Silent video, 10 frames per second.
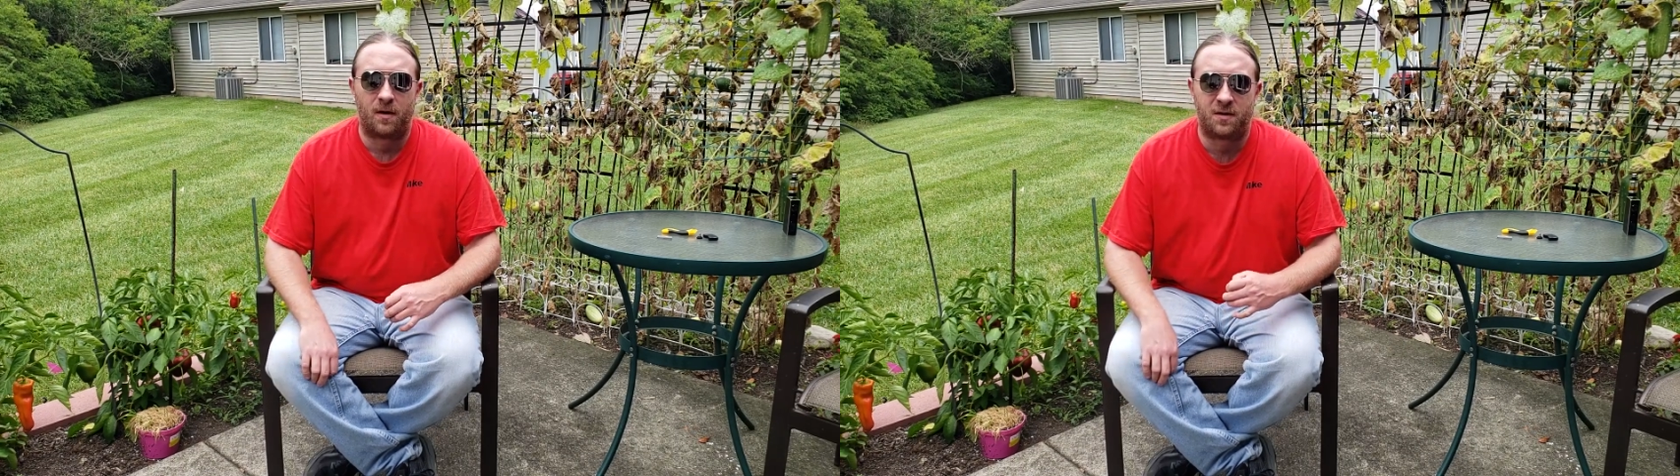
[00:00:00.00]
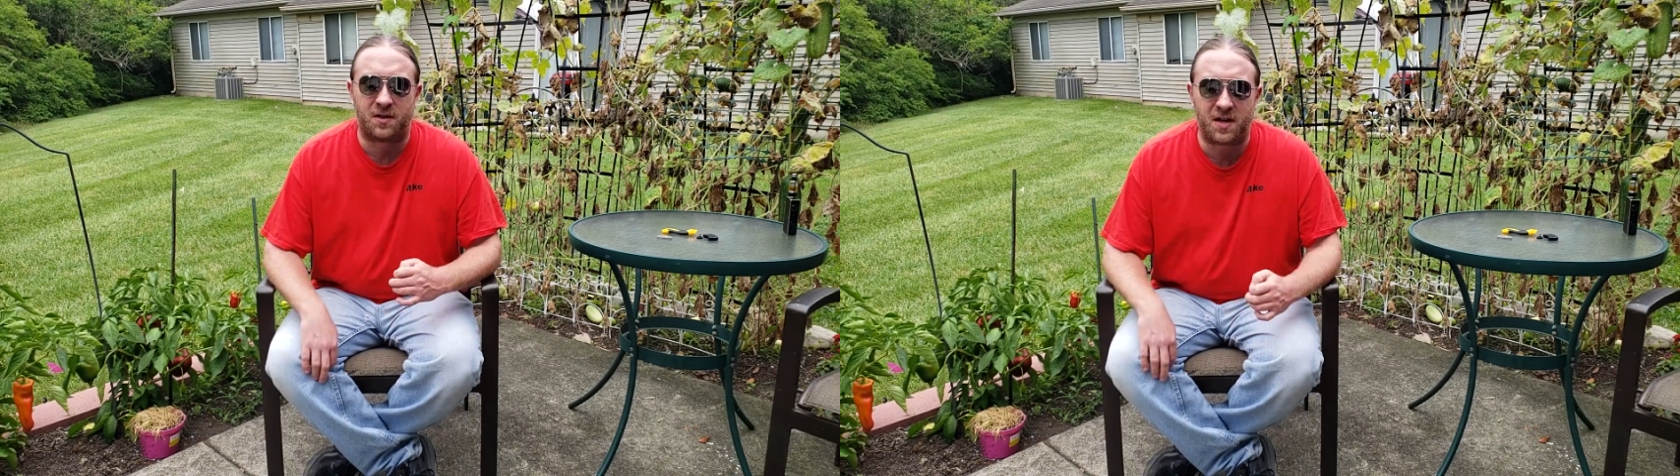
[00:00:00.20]

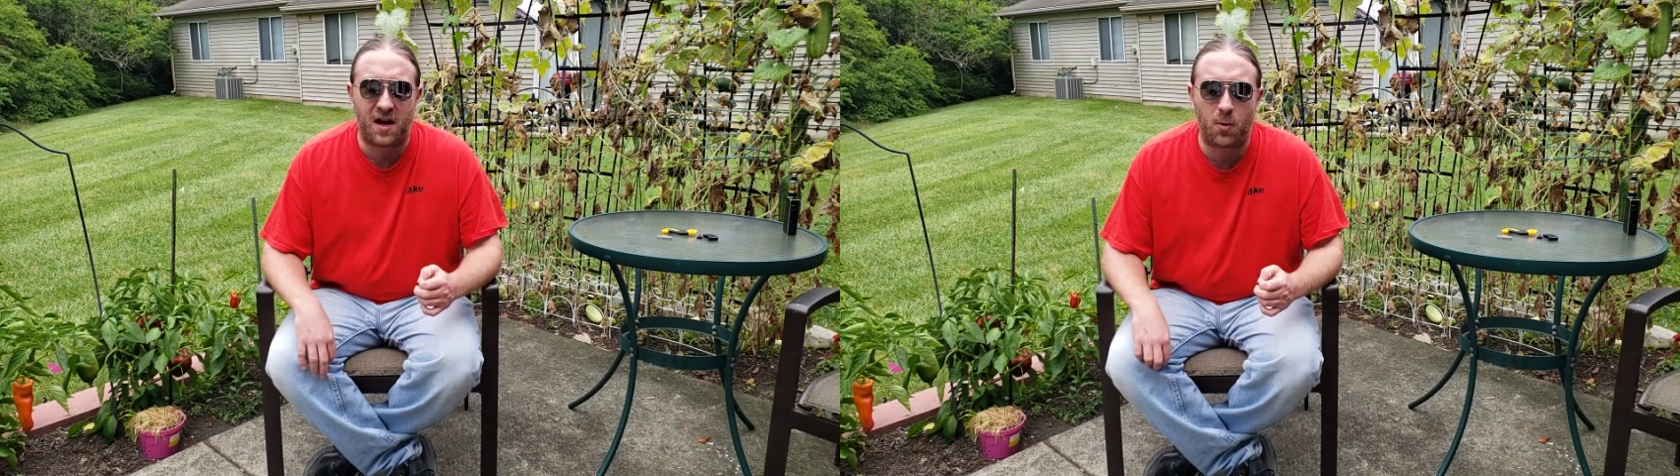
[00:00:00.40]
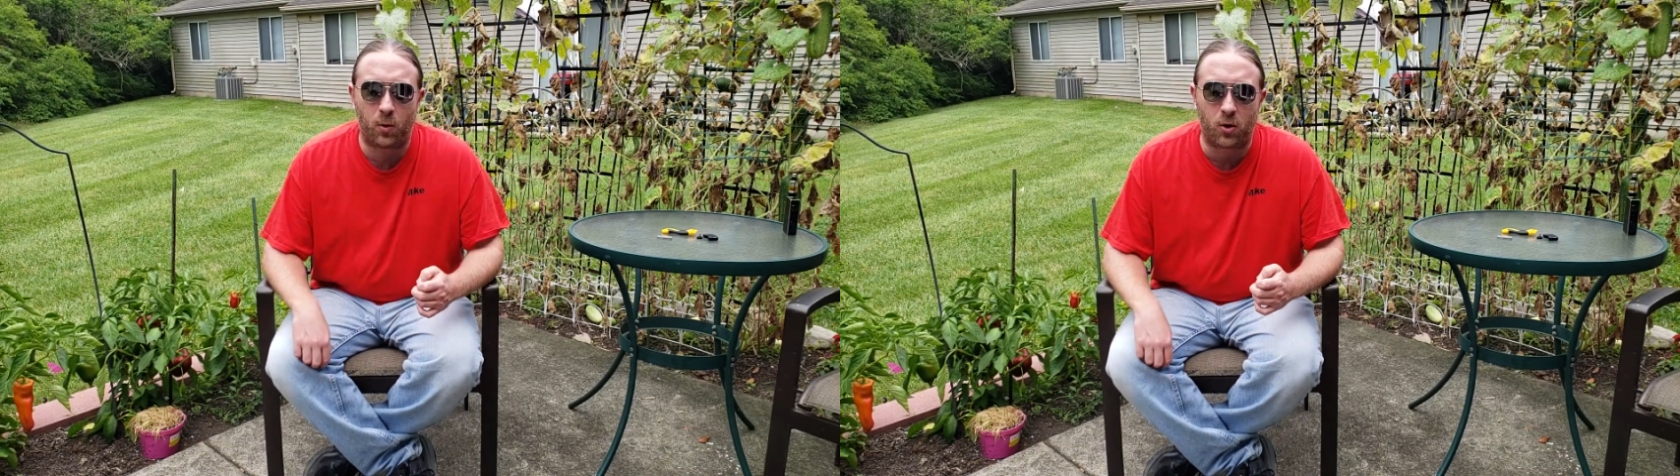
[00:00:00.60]

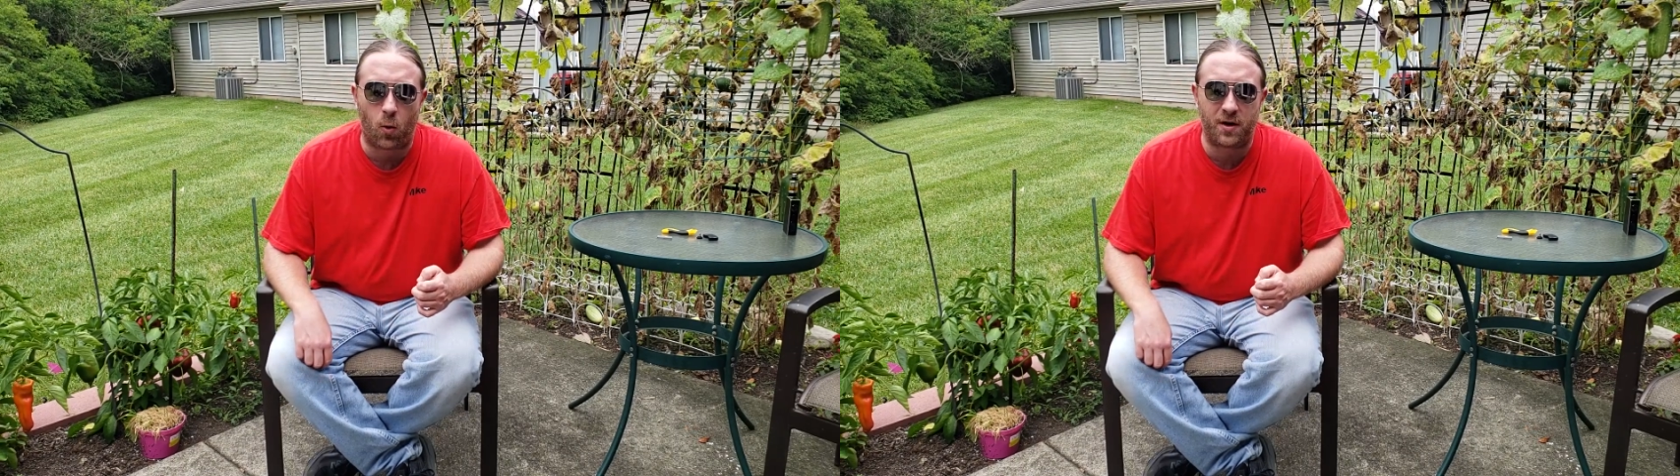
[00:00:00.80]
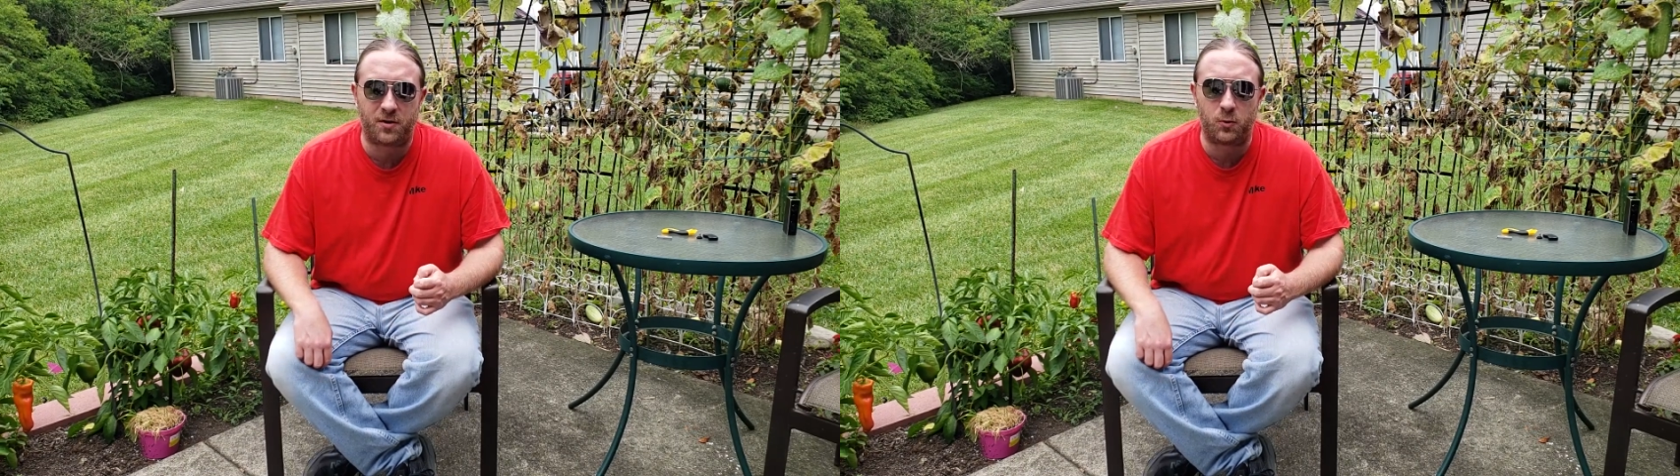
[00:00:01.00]
Today we're
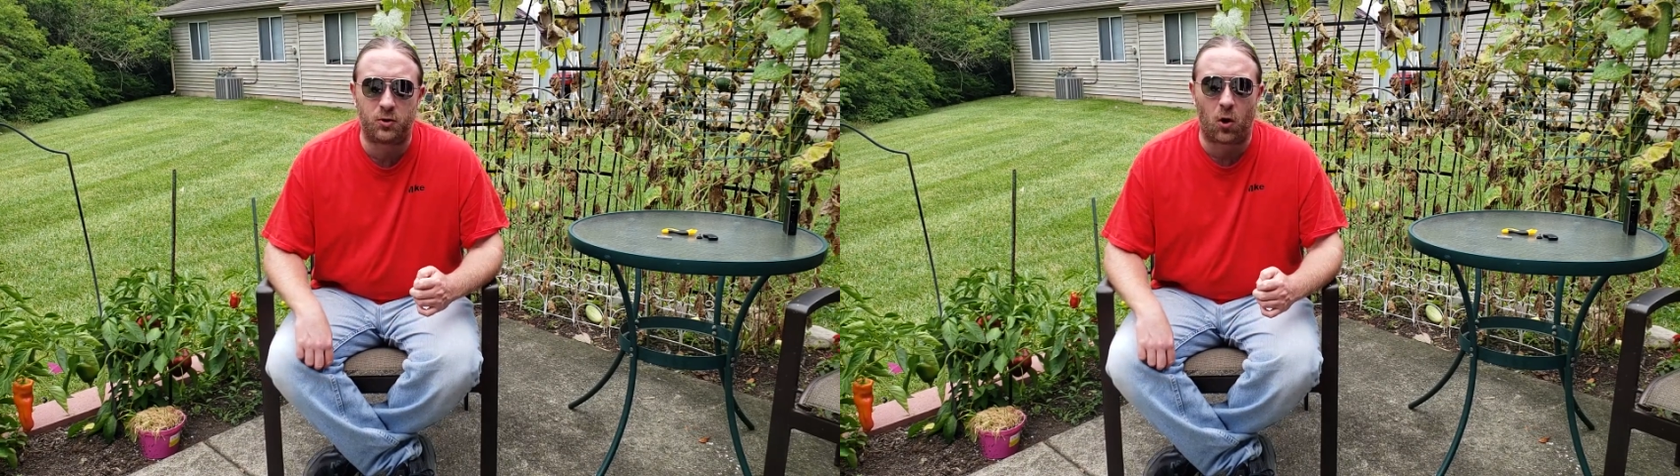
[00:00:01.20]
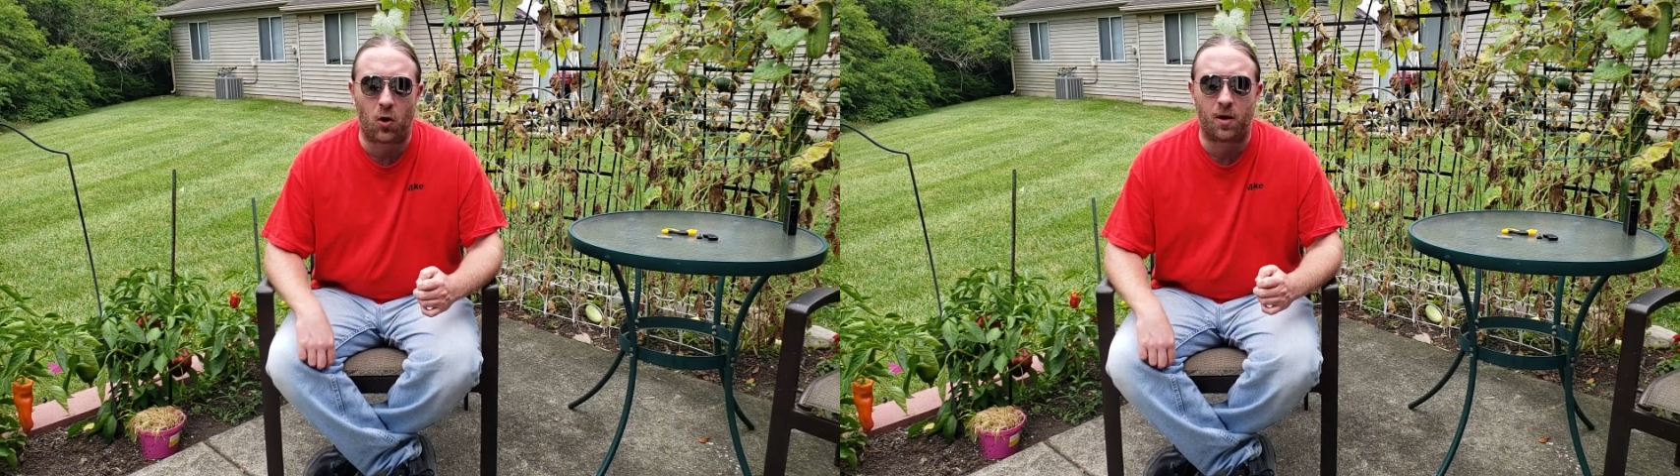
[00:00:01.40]
going to
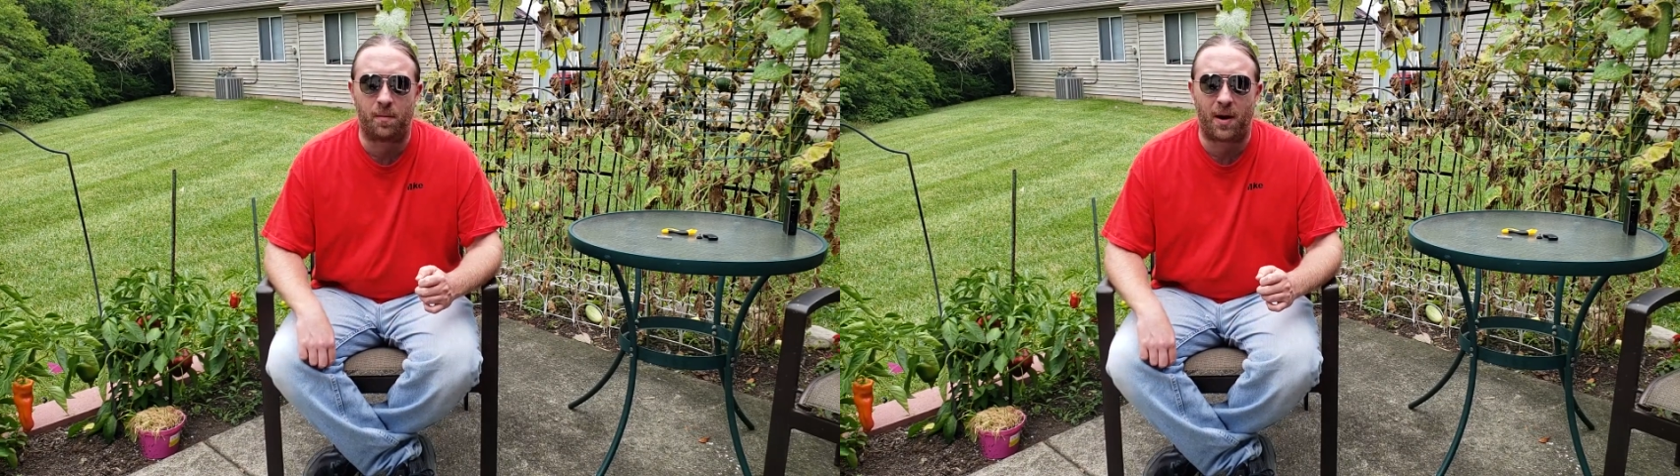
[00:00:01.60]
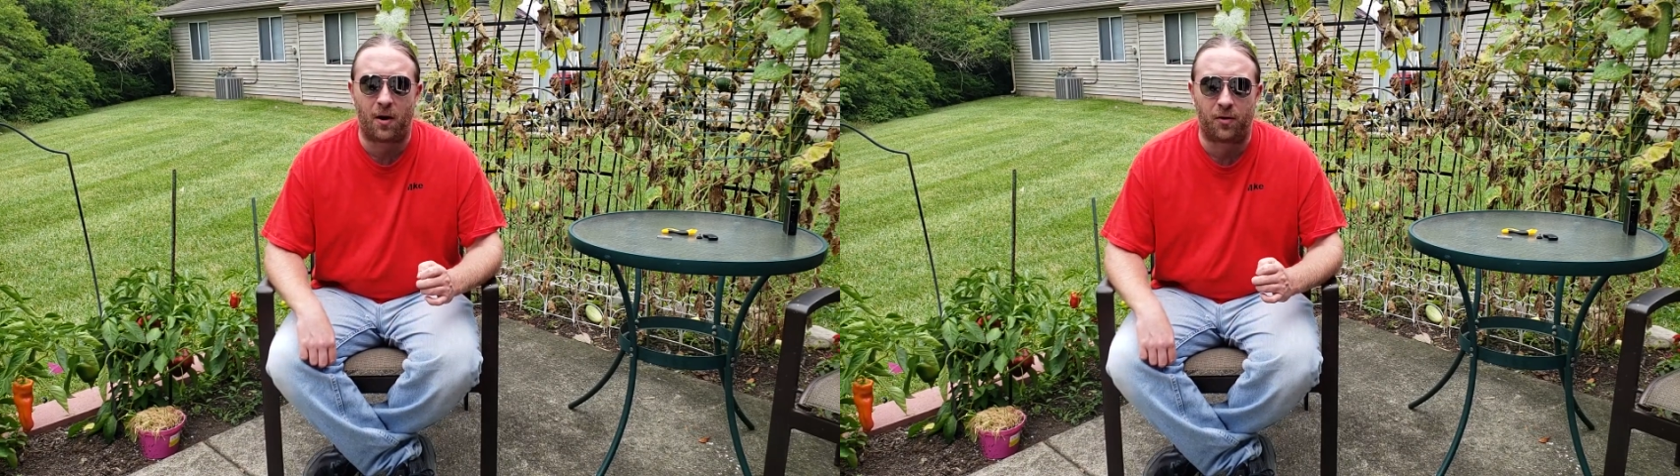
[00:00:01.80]
talk about